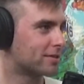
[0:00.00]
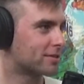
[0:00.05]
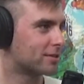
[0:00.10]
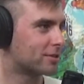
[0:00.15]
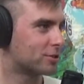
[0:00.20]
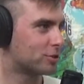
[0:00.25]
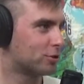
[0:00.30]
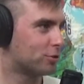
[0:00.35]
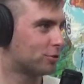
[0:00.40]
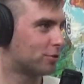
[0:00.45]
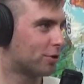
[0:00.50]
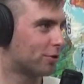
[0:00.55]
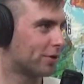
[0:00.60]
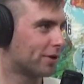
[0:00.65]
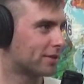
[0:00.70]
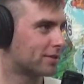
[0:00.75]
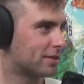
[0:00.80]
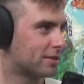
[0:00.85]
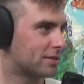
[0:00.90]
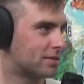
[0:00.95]
Because you don't
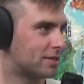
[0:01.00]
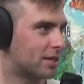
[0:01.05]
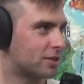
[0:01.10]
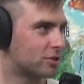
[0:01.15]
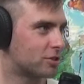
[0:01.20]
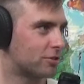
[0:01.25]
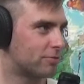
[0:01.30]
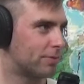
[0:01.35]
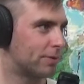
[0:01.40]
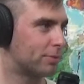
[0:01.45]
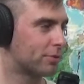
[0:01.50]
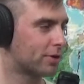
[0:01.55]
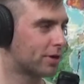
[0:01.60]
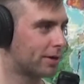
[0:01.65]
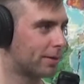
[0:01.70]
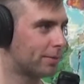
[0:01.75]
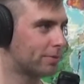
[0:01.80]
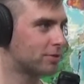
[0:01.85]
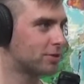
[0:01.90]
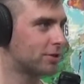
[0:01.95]
like the attention of people coming
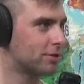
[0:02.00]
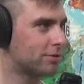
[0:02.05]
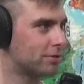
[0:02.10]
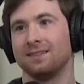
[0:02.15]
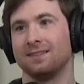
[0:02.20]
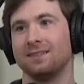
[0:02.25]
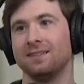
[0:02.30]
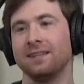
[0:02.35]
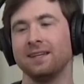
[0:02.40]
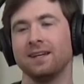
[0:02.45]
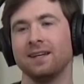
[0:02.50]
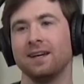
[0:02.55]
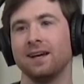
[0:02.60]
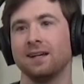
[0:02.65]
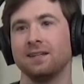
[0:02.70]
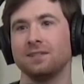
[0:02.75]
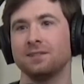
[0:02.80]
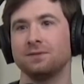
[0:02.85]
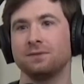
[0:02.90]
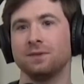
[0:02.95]
up to you? Yeah,
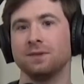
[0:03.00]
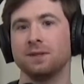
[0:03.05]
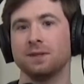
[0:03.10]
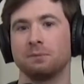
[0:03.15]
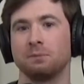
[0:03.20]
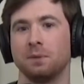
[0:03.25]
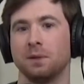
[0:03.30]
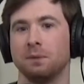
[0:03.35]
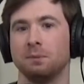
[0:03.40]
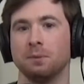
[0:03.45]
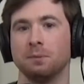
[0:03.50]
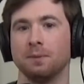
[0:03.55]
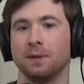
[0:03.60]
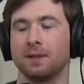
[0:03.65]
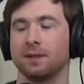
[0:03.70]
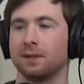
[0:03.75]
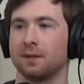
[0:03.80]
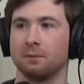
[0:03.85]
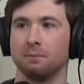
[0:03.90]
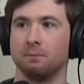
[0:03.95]
I just feel like people
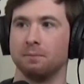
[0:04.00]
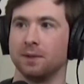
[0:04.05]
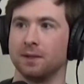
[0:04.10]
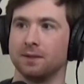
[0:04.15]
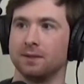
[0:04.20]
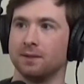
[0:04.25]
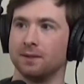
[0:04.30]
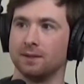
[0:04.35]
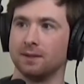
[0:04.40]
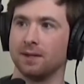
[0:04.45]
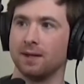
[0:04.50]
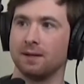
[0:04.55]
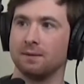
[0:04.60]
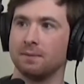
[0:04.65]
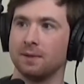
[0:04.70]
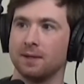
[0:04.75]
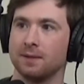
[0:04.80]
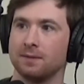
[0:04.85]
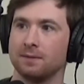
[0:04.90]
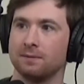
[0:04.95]
make like a big deal out
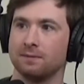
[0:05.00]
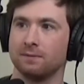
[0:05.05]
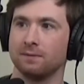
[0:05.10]
about it.